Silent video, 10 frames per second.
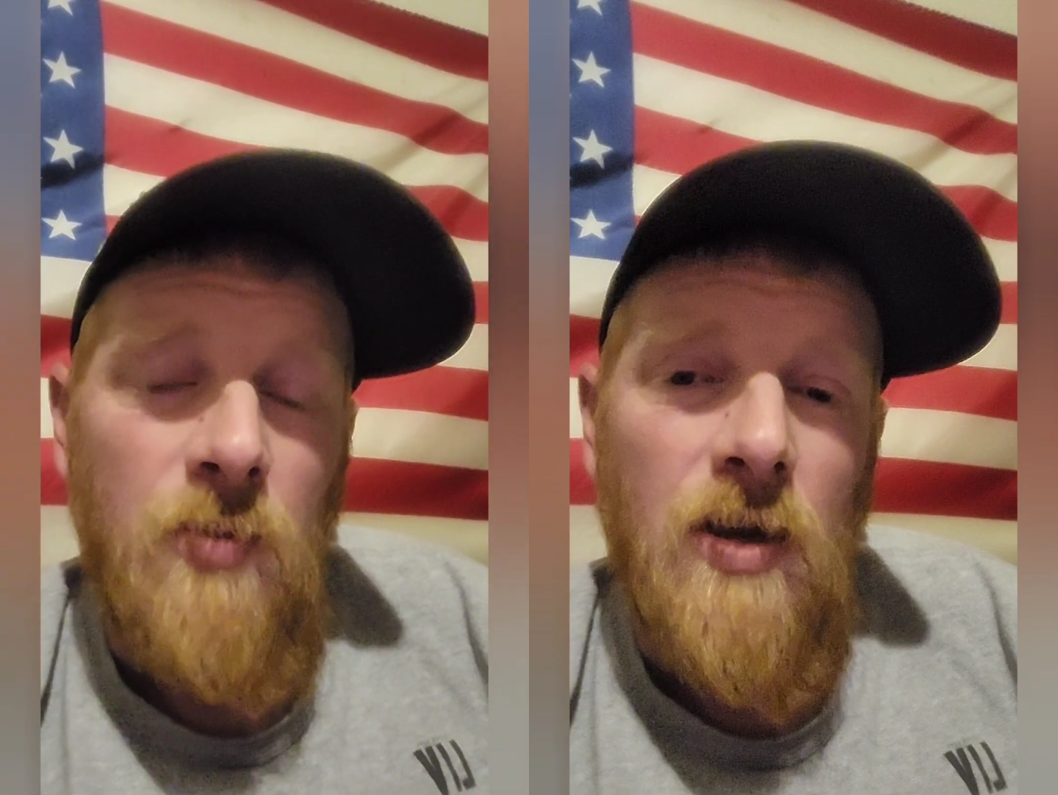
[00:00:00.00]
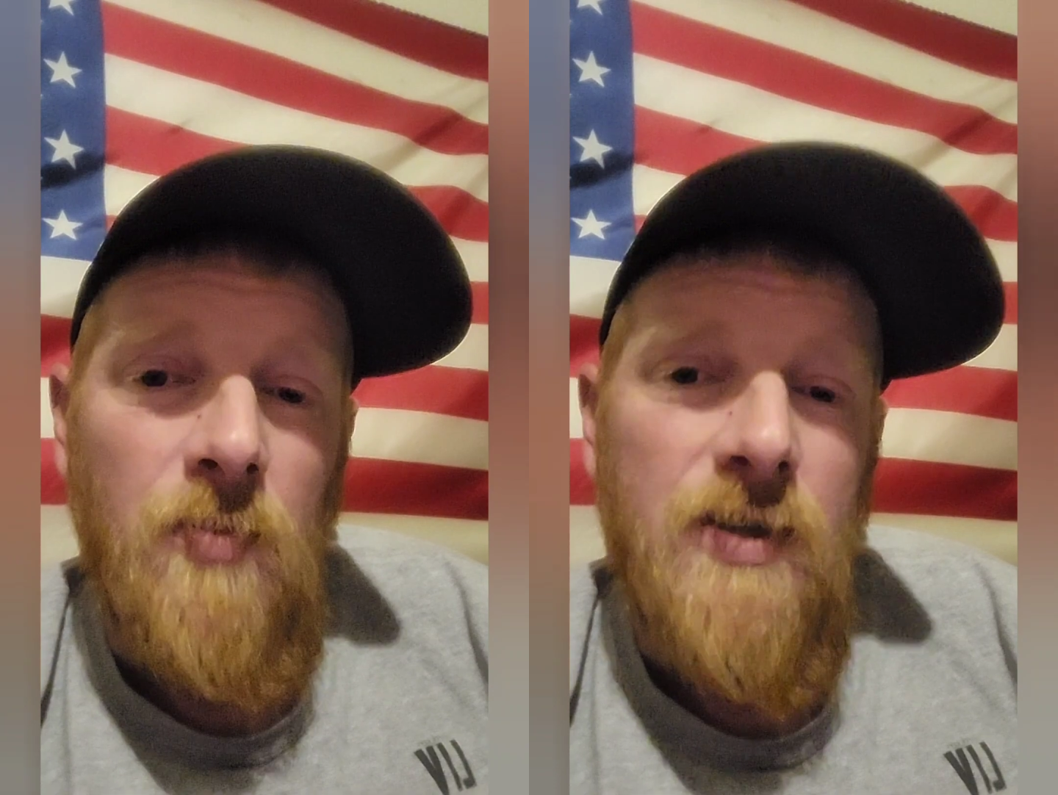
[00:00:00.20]

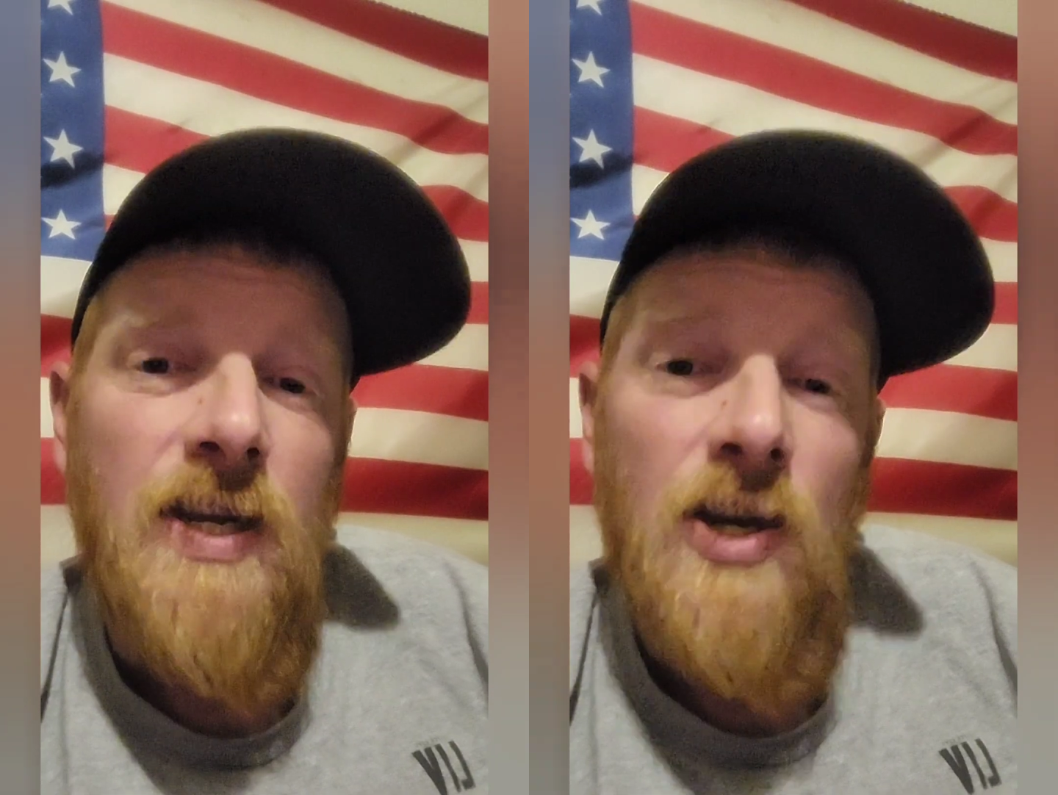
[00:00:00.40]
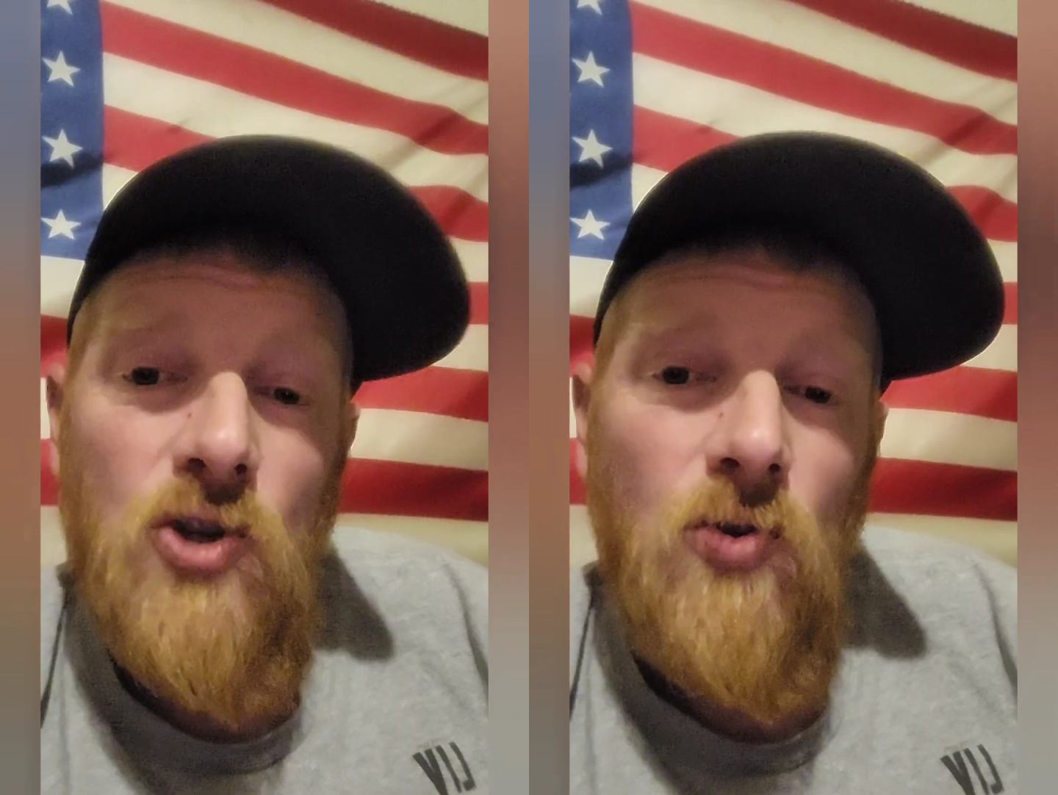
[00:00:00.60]
be a
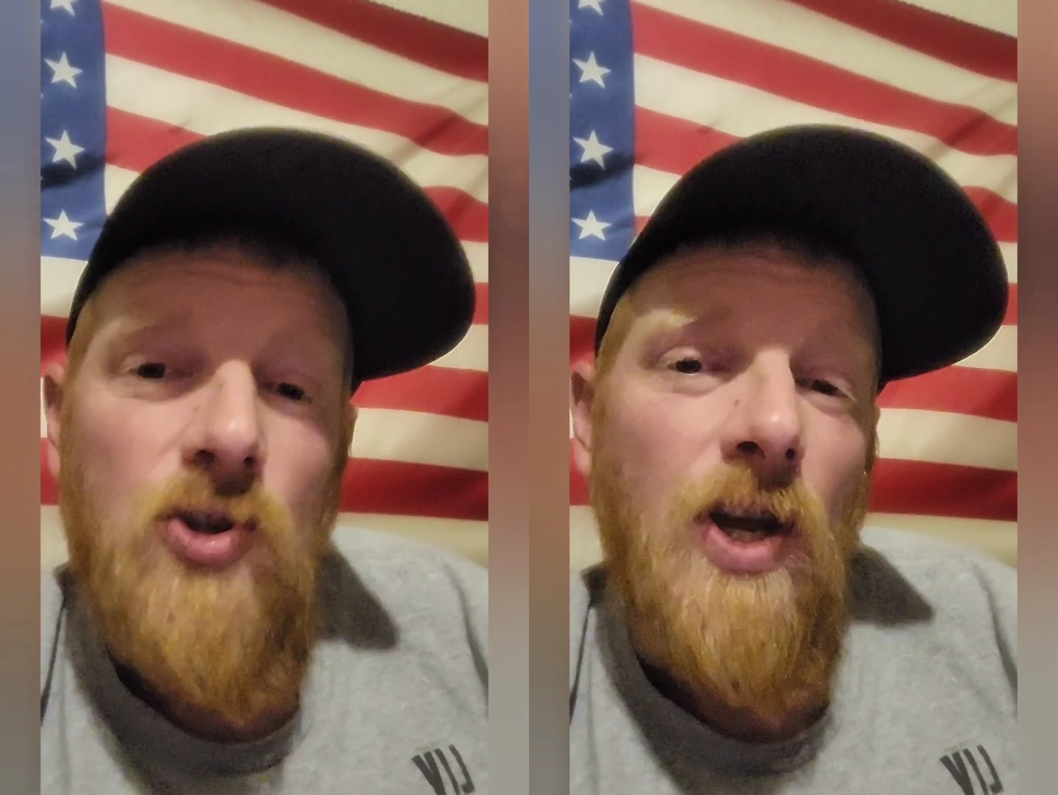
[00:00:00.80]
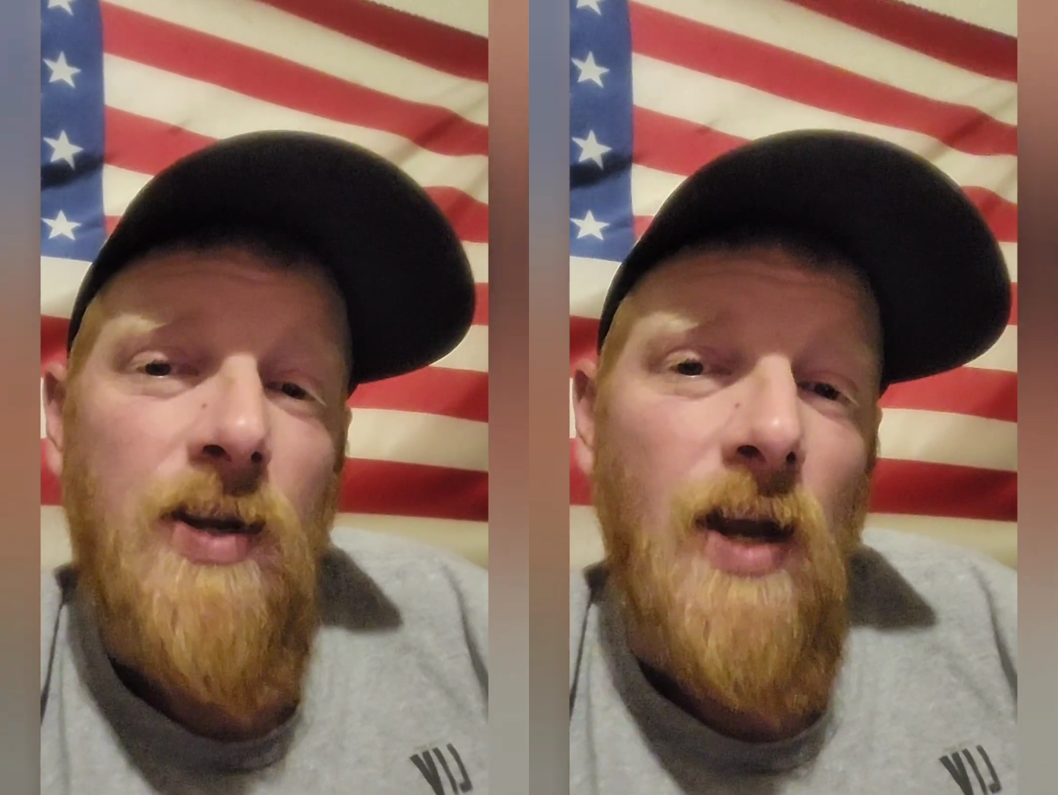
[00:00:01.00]
potential
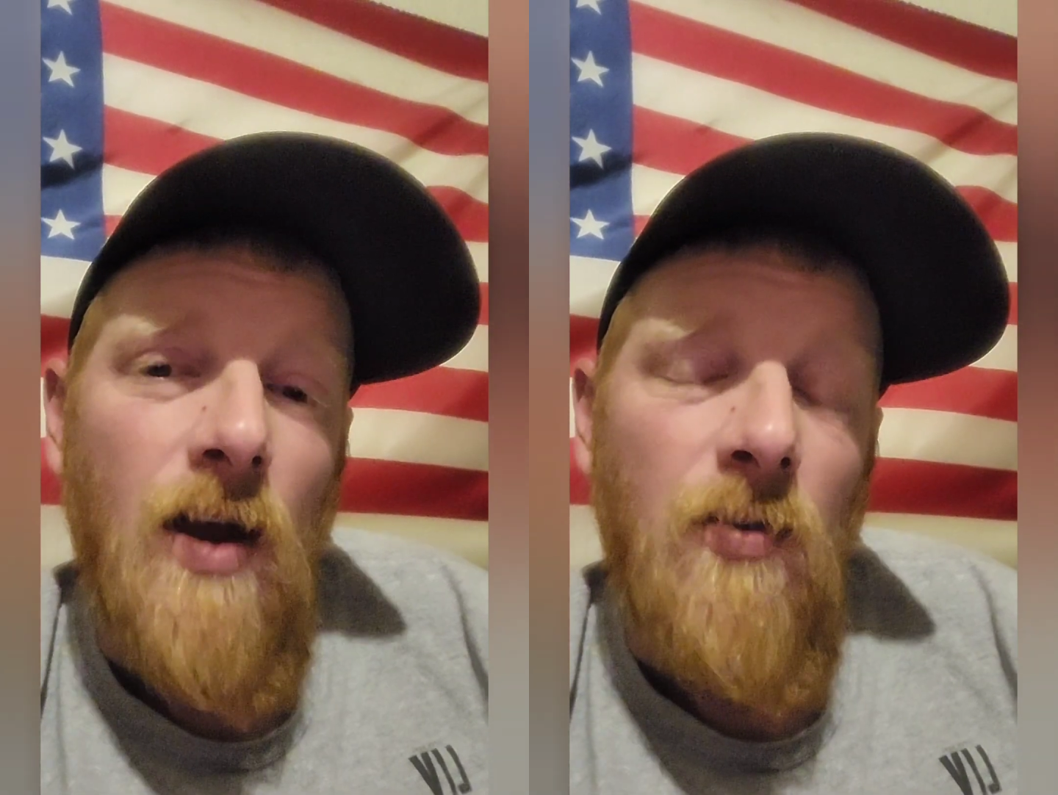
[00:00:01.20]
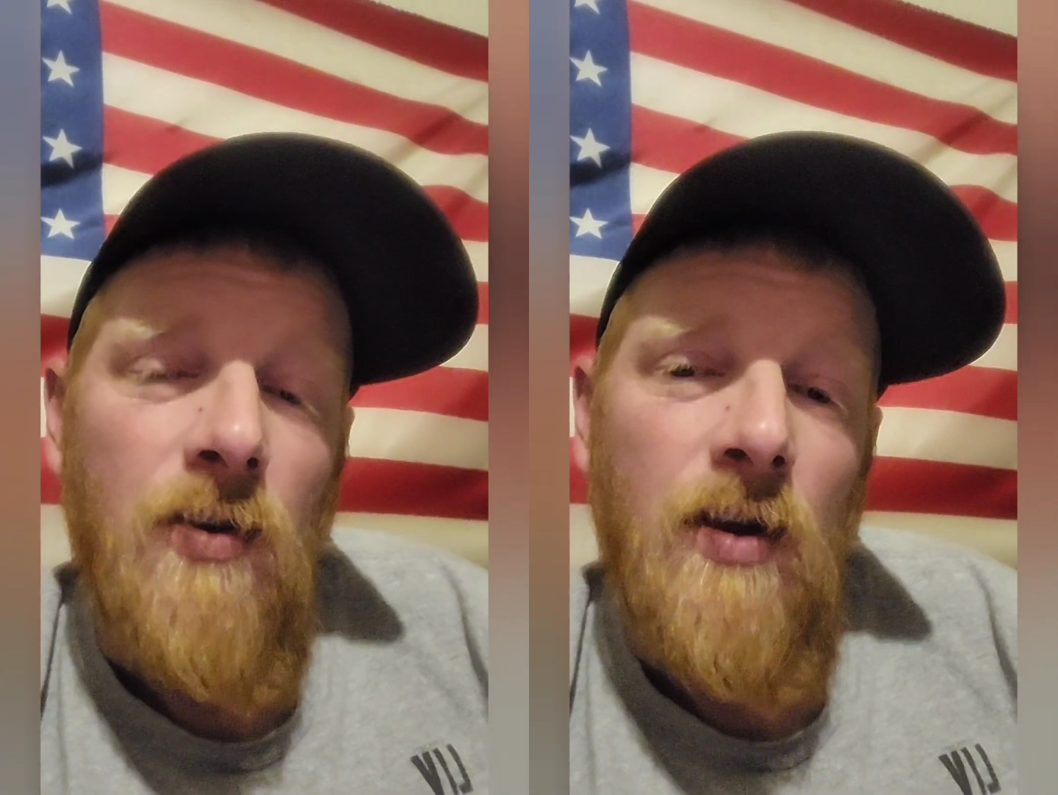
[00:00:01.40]
shutdown.